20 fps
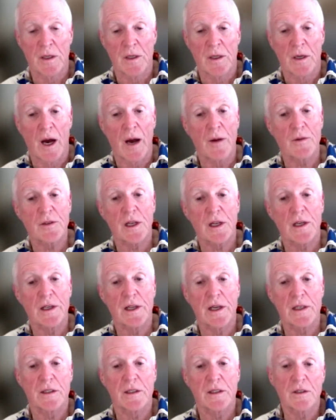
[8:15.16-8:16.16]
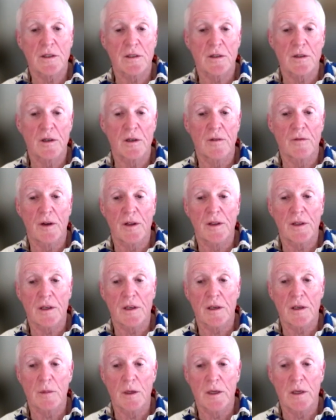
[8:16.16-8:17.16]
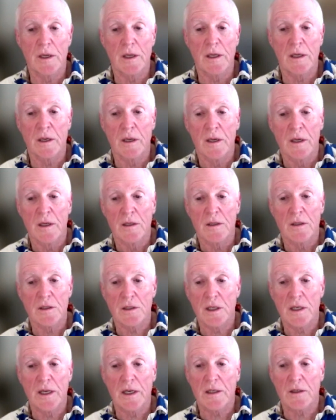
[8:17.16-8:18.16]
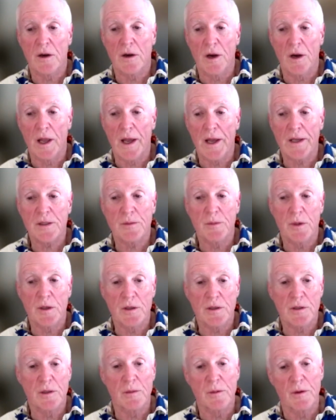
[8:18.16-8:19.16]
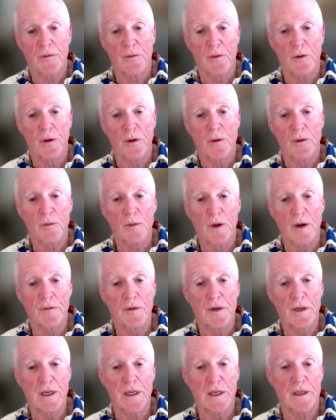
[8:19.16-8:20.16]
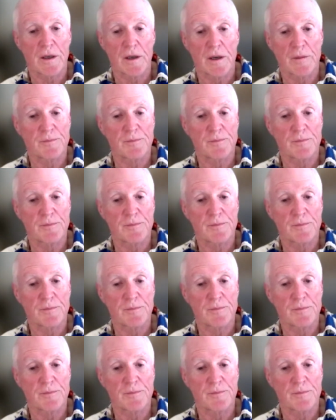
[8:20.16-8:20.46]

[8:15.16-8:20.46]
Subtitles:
I was elected to serve on the committee to select our last minister before Reverend Nica.